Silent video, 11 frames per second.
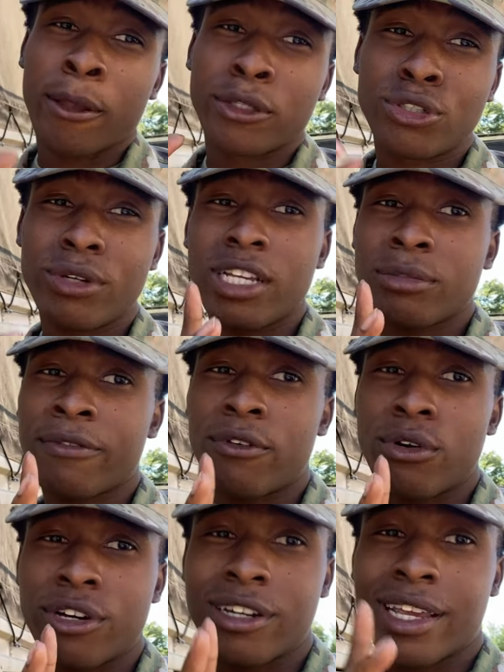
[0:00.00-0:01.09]
2 days
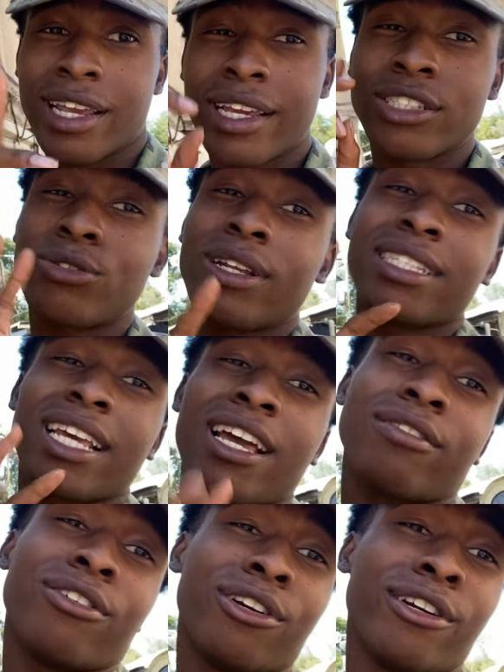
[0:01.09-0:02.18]
before a hurricane and 2 days
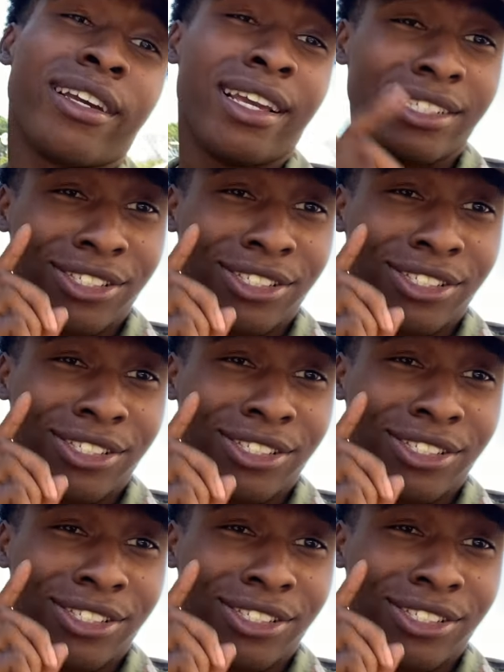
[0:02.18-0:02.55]
after a hurricane.